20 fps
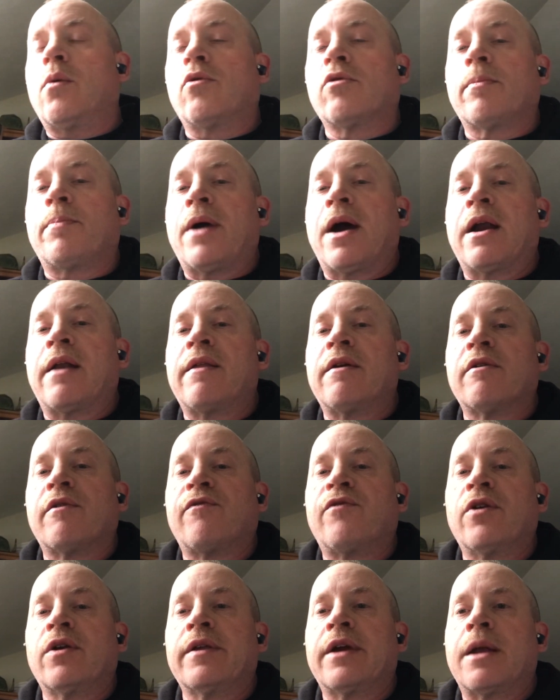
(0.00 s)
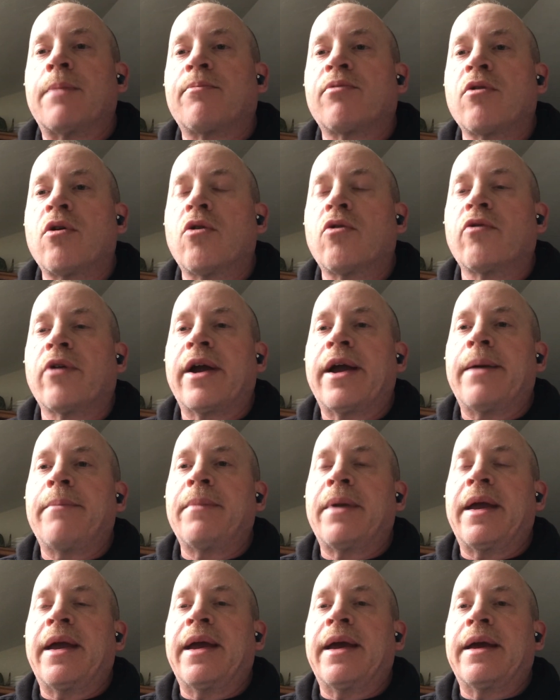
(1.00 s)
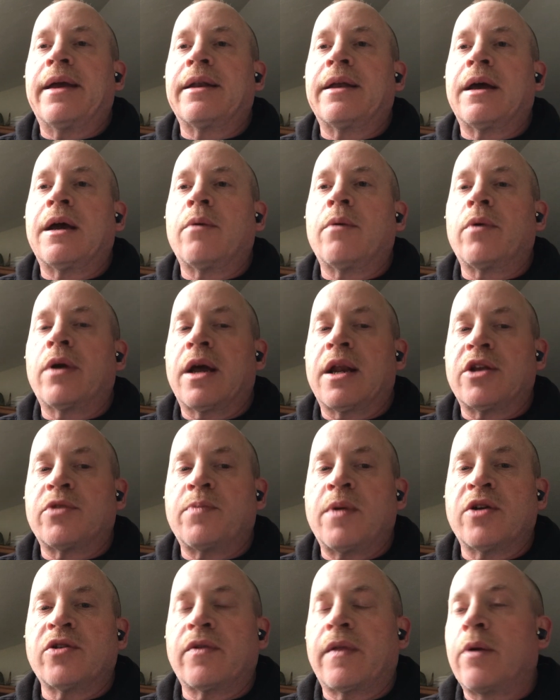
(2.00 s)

we're part of their affiliate program, and uh, we got a special.